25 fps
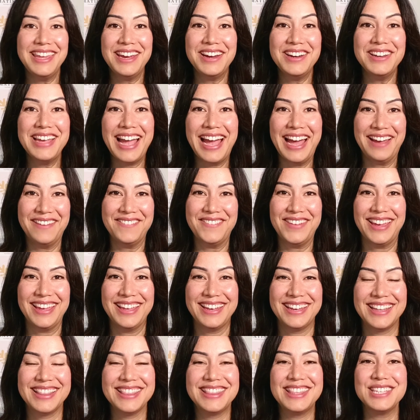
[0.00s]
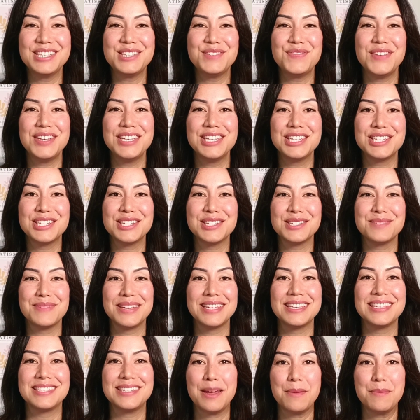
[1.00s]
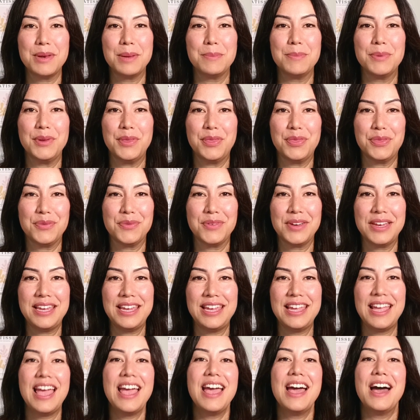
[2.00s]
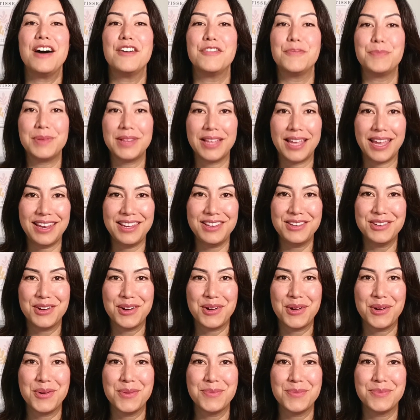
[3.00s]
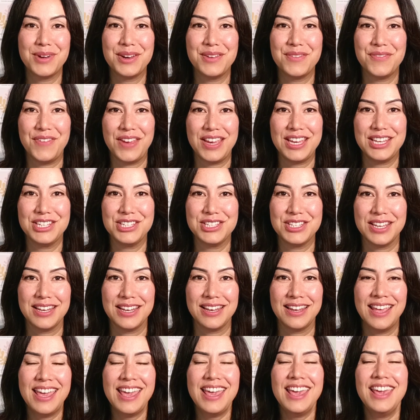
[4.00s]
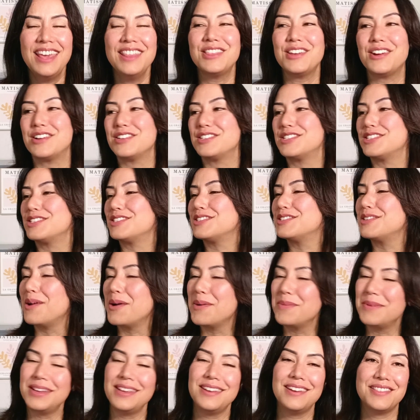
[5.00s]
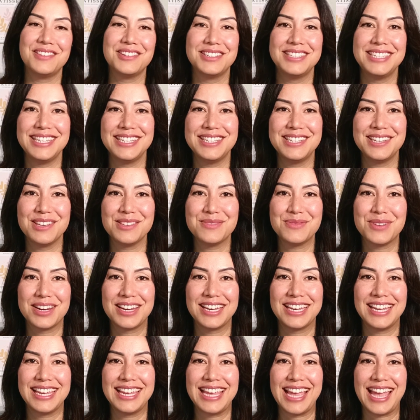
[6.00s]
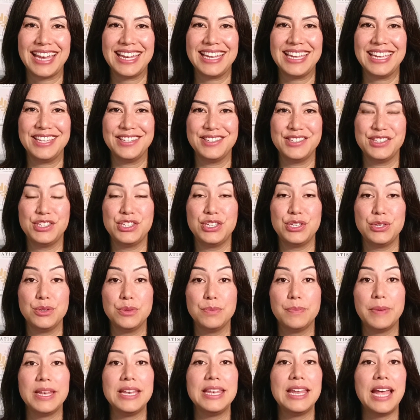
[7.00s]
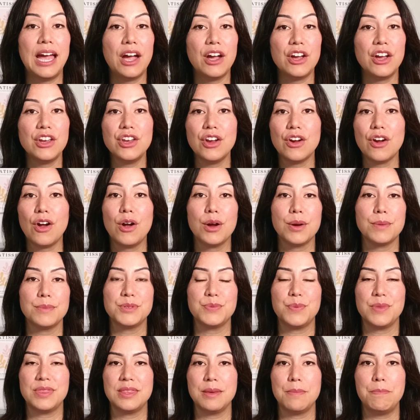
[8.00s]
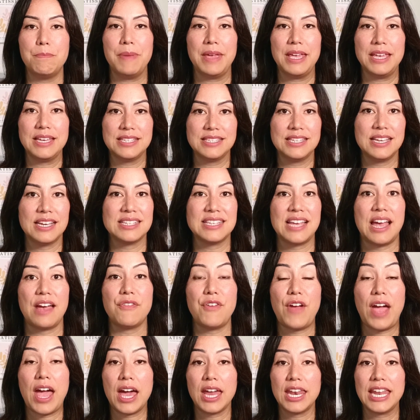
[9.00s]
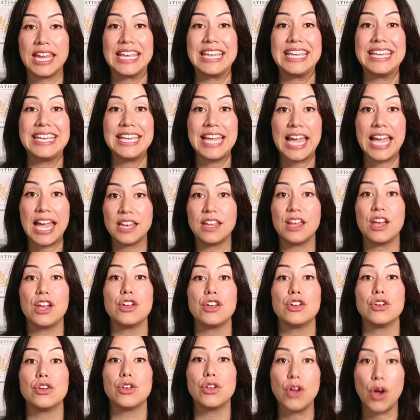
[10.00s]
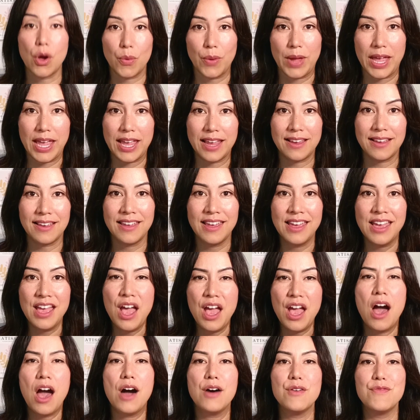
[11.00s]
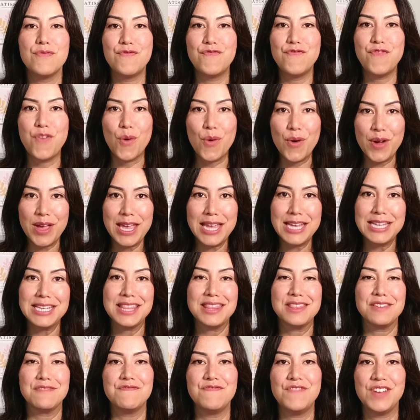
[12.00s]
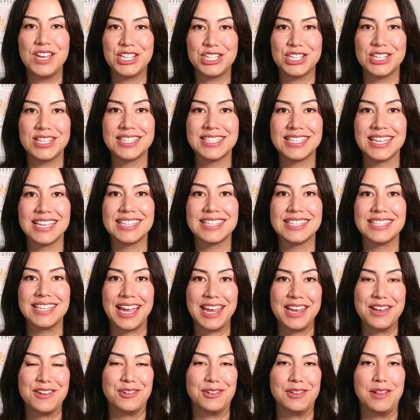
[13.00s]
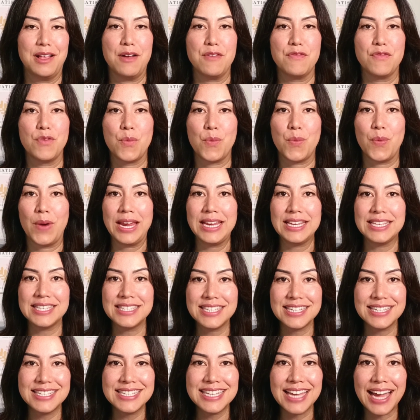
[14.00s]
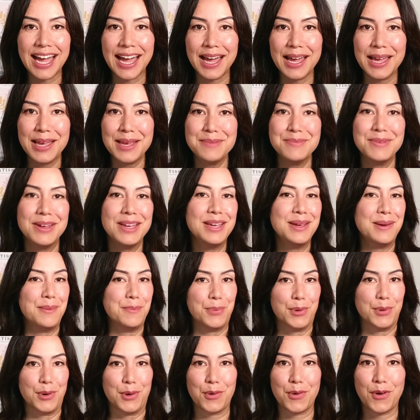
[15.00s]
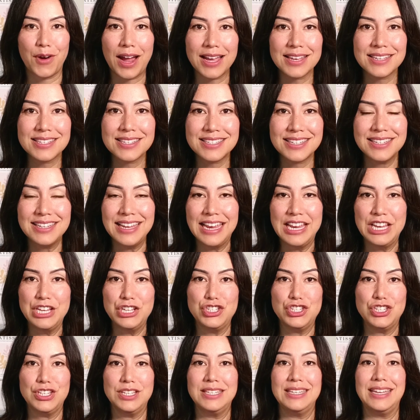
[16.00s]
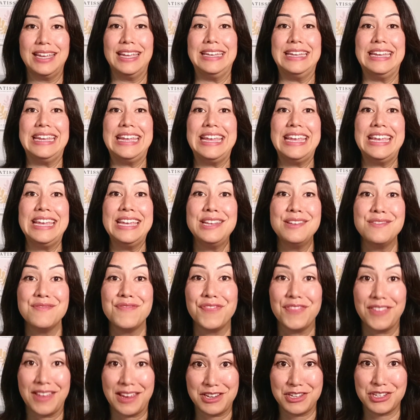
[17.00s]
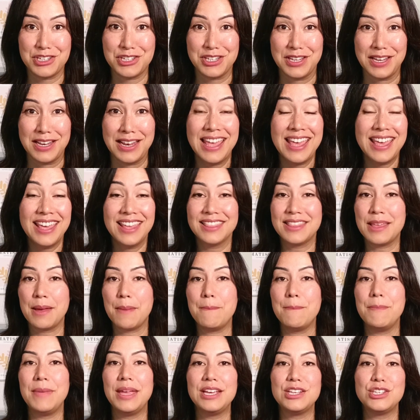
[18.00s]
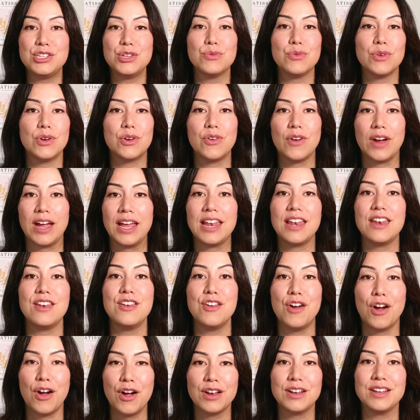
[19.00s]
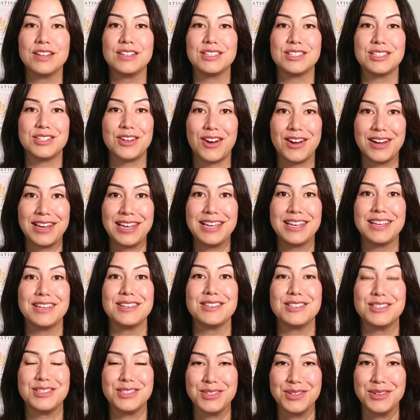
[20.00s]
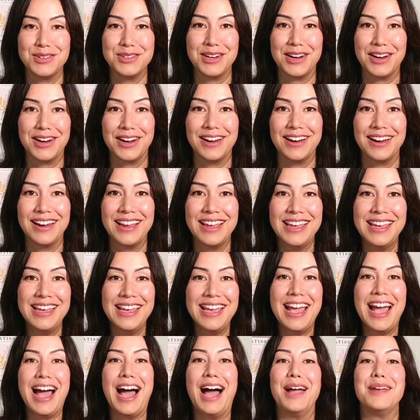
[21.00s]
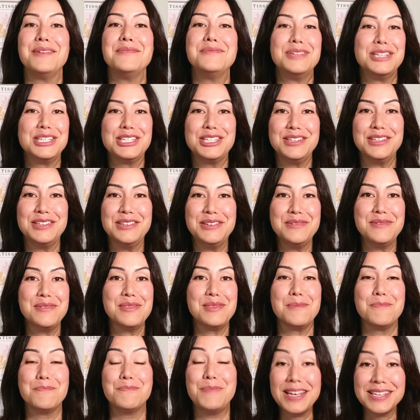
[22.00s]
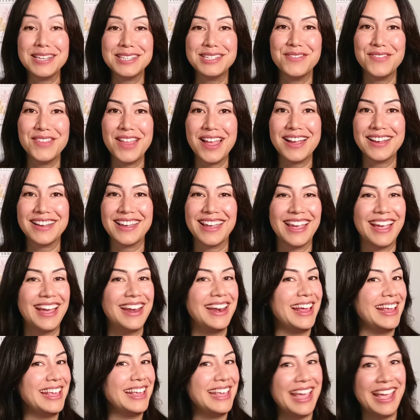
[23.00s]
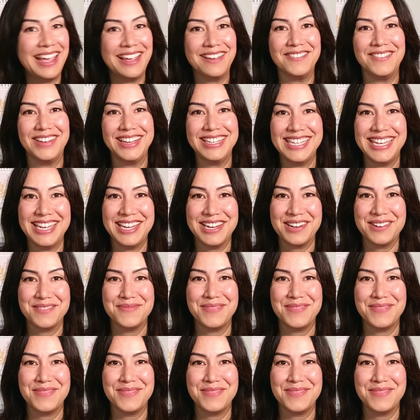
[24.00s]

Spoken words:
there you have it. This finishes my step number 3 of planning your home renovation. There are so many other details we're gonna get into, but now you're armed with the basics of how to get going. Avoid the vicious cycle of wasted time, procrastination, and inflation that makes you regret not starting sooner. I wish you the best of luck, and I can't wait to hear